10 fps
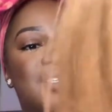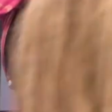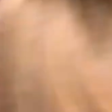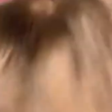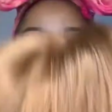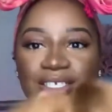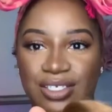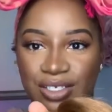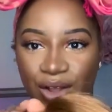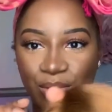She is
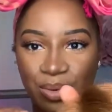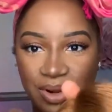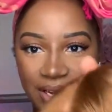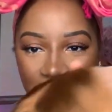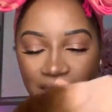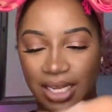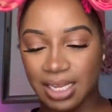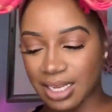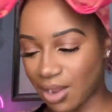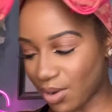so
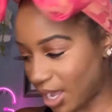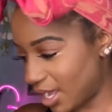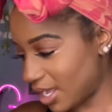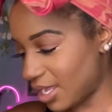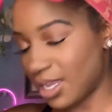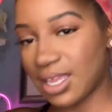pretty, okay?